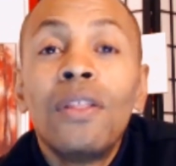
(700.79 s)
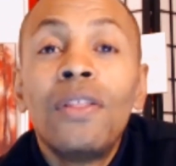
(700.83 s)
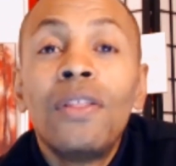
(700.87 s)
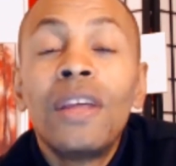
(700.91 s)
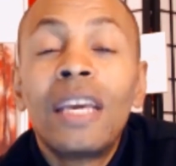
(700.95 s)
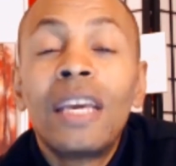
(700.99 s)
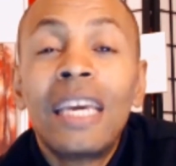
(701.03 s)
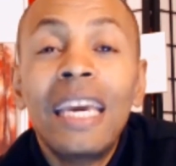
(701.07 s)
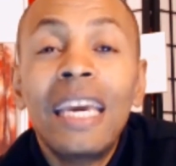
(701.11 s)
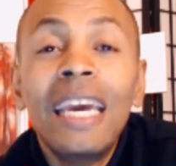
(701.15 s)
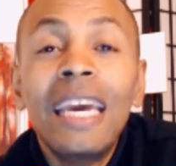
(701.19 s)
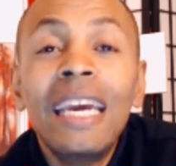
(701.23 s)

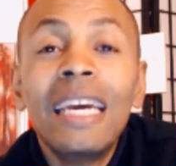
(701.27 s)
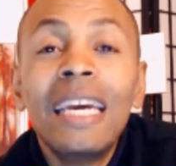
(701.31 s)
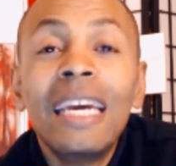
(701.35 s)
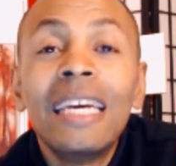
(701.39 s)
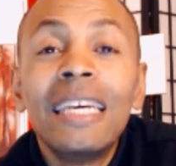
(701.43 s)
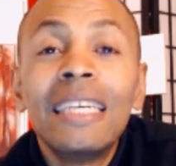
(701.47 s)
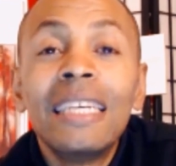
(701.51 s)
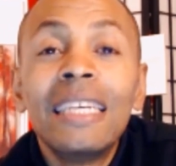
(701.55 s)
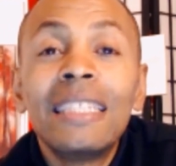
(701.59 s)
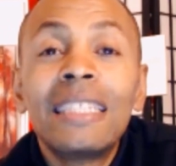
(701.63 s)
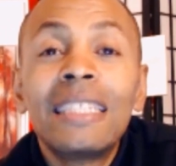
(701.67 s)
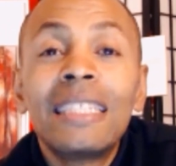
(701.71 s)
The key
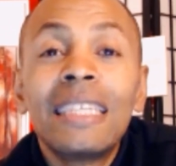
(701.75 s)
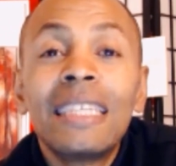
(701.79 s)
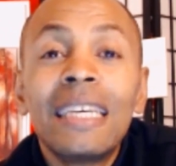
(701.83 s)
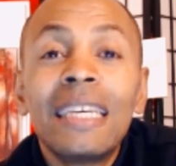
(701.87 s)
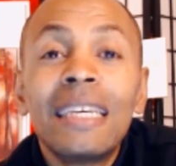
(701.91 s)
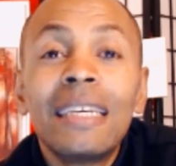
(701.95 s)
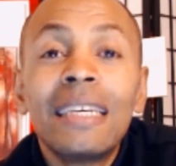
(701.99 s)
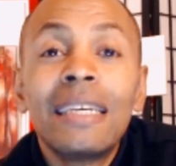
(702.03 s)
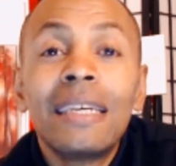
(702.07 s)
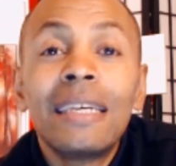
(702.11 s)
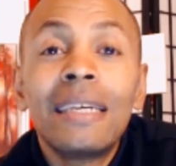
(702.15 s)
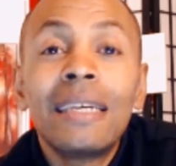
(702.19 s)
is
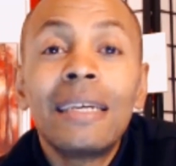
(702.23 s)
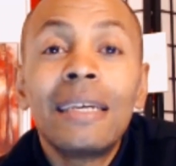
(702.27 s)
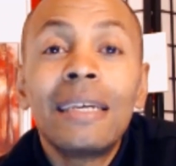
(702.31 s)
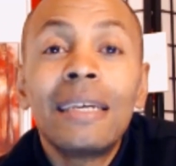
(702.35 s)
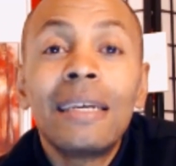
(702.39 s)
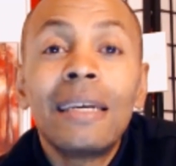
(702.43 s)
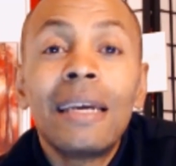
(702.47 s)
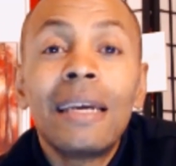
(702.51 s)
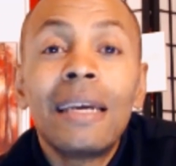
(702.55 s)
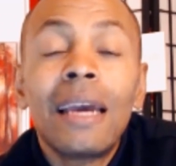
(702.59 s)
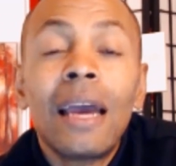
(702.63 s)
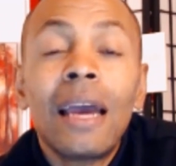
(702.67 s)

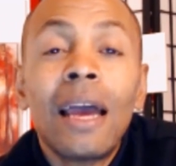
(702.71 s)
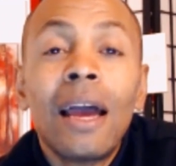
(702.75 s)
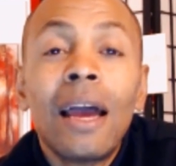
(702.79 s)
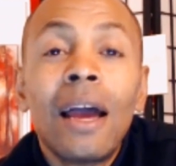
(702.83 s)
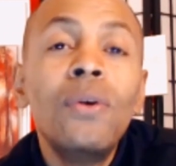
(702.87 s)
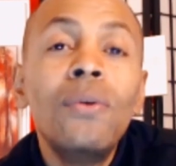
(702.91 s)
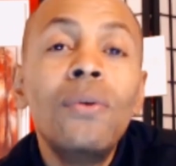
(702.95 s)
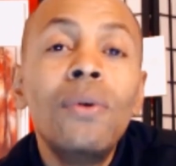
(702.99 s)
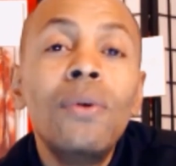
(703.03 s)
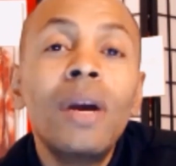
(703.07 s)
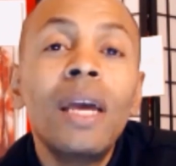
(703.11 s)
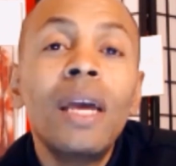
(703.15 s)
if
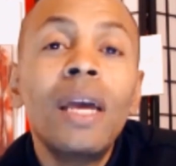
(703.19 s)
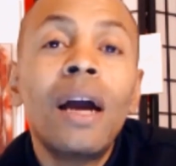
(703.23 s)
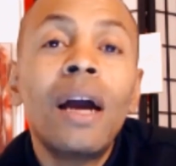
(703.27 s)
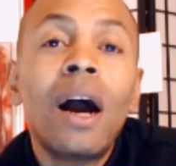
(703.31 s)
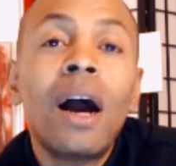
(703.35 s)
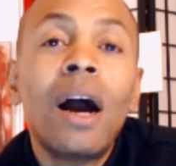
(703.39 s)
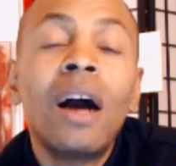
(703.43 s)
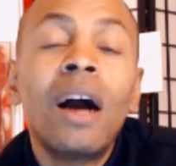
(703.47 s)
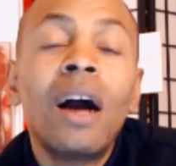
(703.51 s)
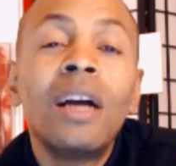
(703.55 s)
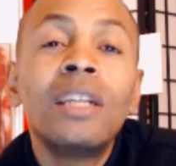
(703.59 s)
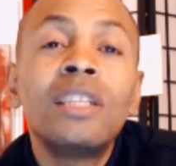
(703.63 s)
you
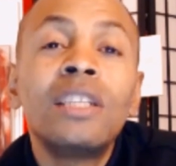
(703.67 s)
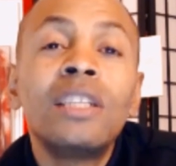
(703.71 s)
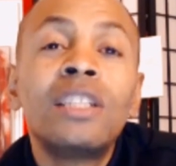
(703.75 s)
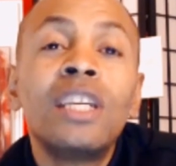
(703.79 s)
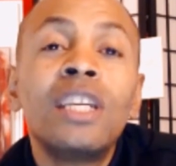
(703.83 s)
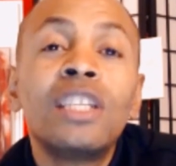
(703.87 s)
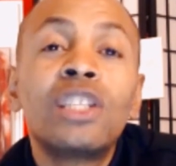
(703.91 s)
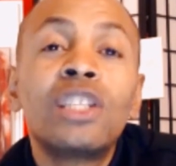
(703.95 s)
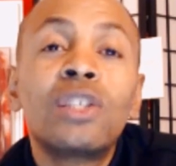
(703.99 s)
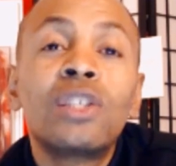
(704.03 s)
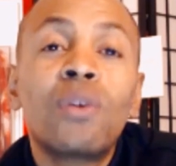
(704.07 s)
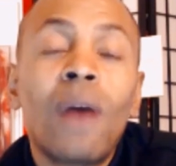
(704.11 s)

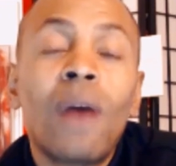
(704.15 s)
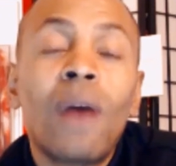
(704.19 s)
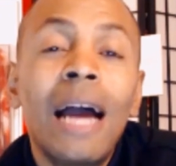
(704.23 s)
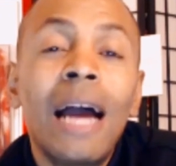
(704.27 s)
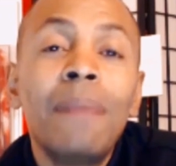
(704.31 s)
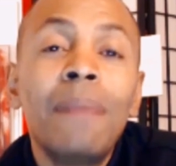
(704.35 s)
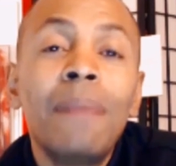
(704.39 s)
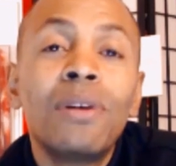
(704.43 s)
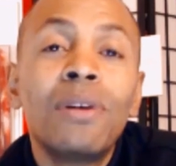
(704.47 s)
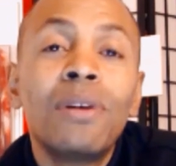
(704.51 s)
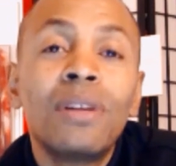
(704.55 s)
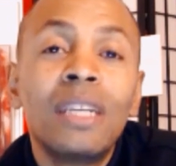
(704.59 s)

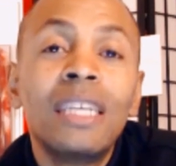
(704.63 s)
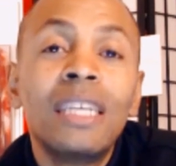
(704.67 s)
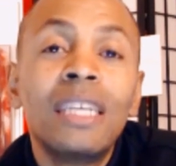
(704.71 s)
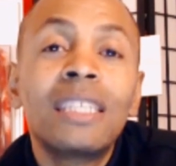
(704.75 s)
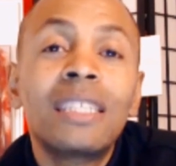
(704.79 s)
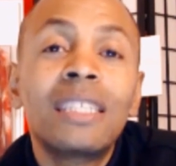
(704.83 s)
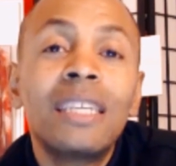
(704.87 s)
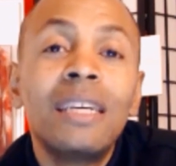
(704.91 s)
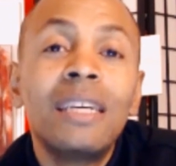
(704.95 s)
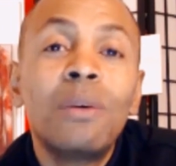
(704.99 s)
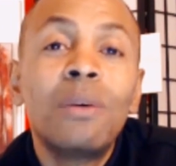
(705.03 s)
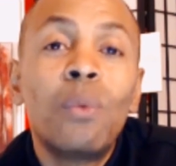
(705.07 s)
describe your
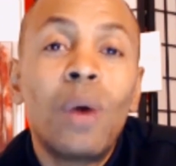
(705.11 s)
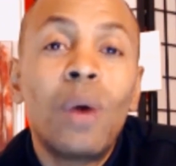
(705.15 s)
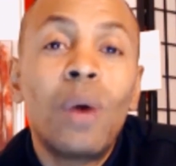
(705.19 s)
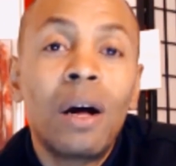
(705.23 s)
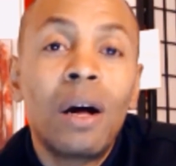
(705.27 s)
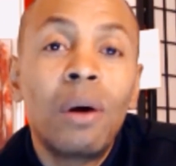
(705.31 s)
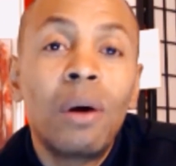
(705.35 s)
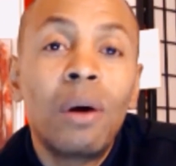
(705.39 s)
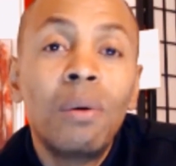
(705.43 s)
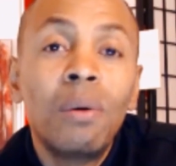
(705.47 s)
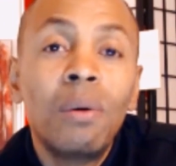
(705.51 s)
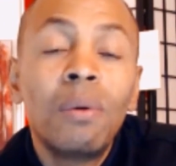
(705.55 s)
listing
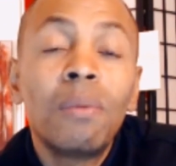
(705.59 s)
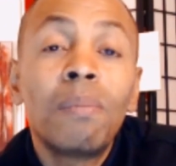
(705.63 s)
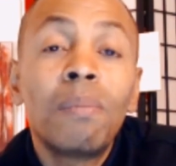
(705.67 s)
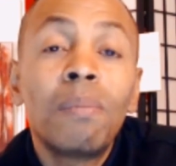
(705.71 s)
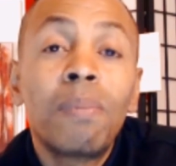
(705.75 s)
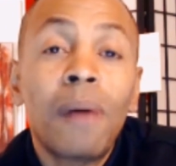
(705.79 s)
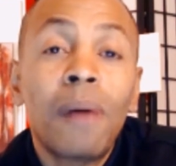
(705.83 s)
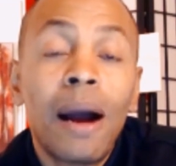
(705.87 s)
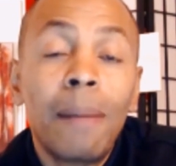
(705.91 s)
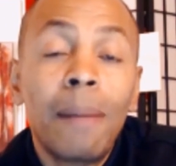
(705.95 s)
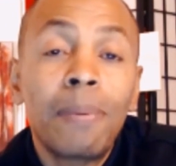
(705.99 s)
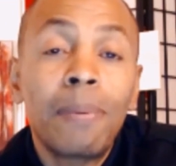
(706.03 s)
well,
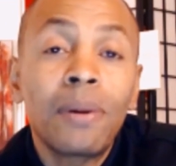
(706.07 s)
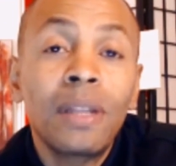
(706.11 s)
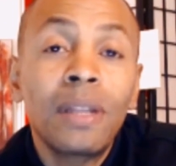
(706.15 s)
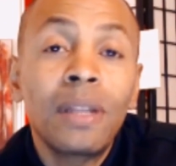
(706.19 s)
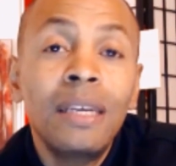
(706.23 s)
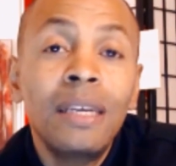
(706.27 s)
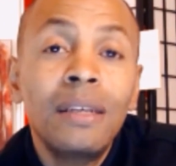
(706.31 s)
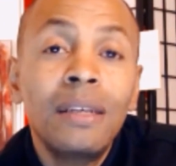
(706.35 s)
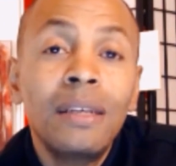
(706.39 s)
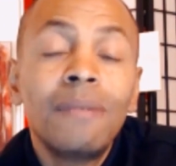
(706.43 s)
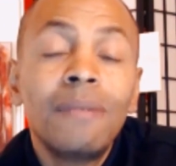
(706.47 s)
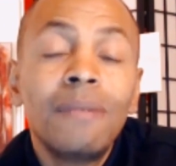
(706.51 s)

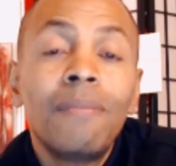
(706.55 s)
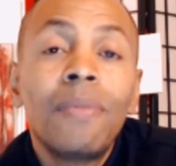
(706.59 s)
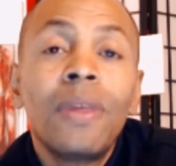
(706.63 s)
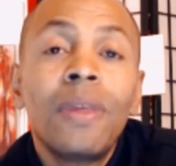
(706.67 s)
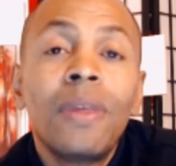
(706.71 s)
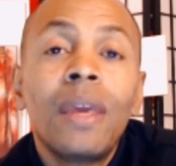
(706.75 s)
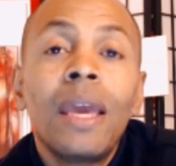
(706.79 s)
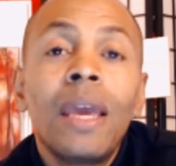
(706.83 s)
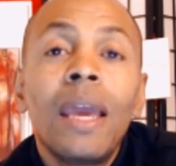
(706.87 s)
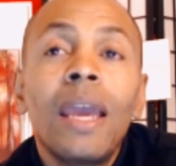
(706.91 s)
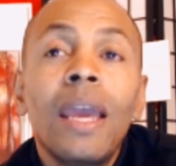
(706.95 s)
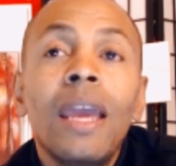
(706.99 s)
properly,
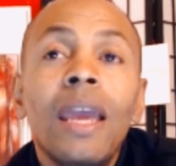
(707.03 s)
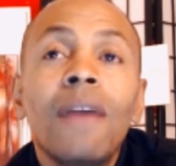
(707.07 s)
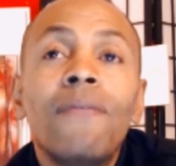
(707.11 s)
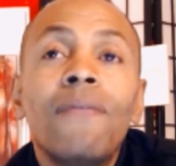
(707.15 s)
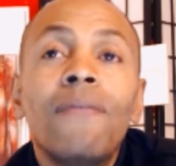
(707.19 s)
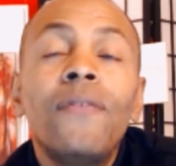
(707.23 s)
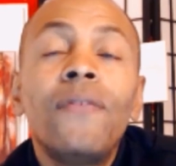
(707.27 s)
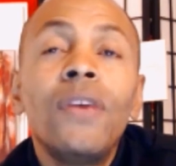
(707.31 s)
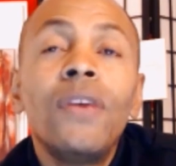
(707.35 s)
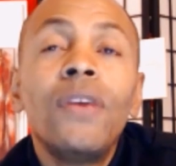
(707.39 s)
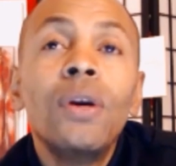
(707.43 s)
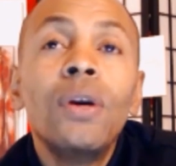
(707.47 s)

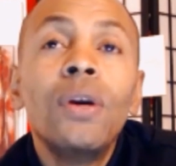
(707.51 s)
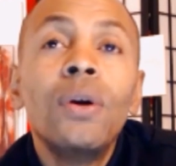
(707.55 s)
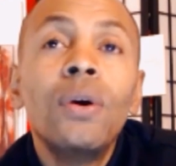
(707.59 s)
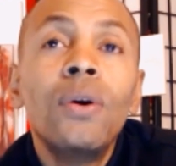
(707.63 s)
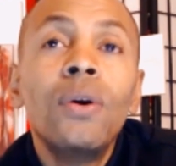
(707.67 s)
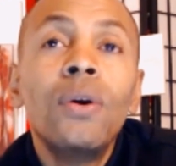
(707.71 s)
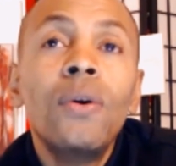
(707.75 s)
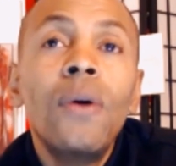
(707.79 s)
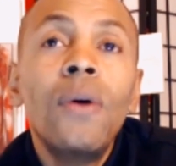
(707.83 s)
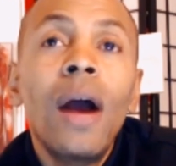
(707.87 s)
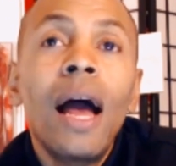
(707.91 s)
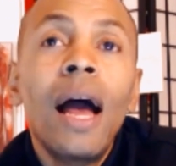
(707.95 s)
if
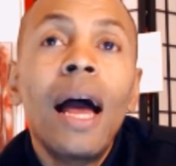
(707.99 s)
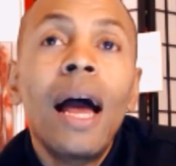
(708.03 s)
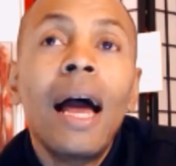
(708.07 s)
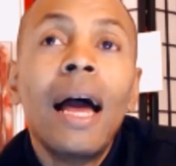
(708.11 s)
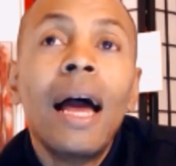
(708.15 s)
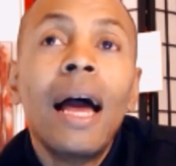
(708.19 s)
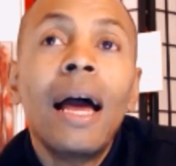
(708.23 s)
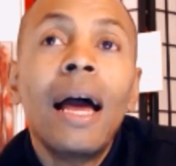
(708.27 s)
you